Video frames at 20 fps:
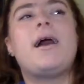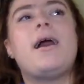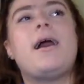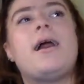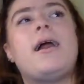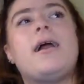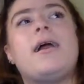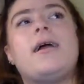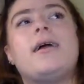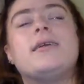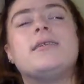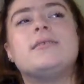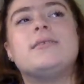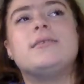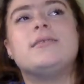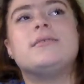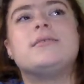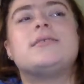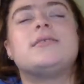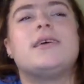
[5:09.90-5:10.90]

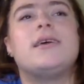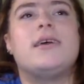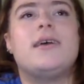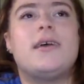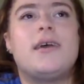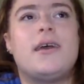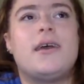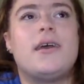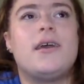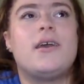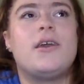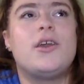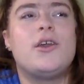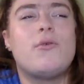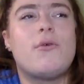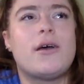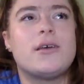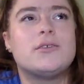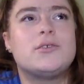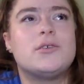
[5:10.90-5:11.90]
And
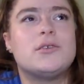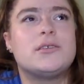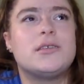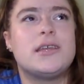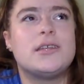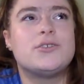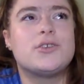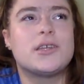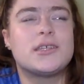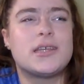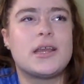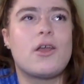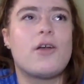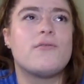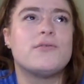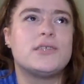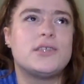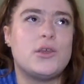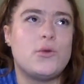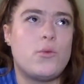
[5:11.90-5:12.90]
who else was interesting?
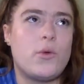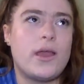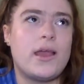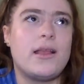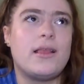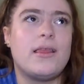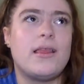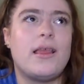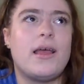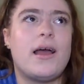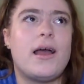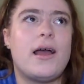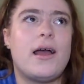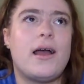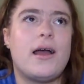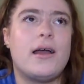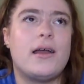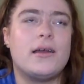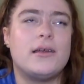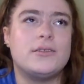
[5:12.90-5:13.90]
Obviously, Will
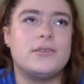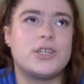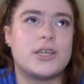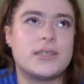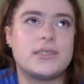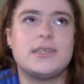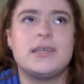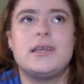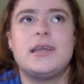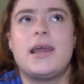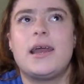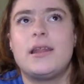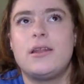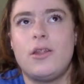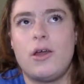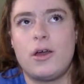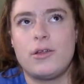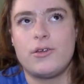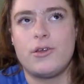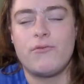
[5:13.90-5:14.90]
and Jesse and
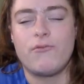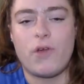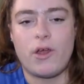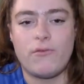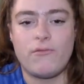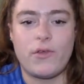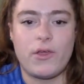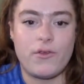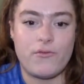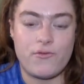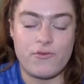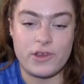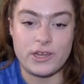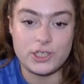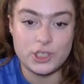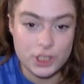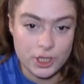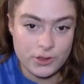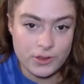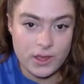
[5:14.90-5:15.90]
Lana and Ron vote for
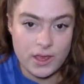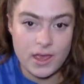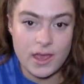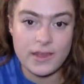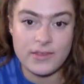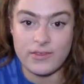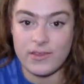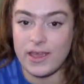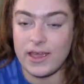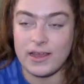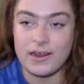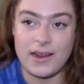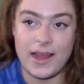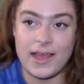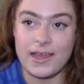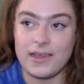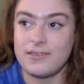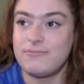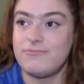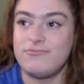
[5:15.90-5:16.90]
each other, and they,
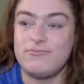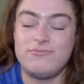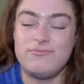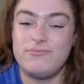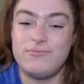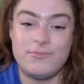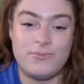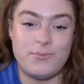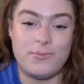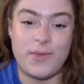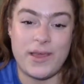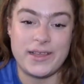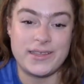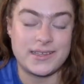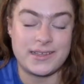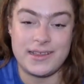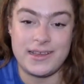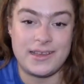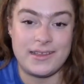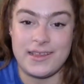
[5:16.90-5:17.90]
like,
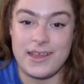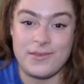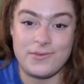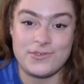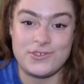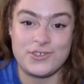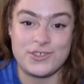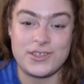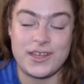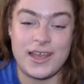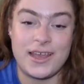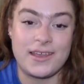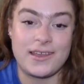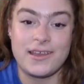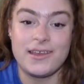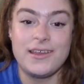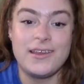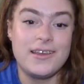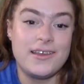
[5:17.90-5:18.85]
basically, there was just like,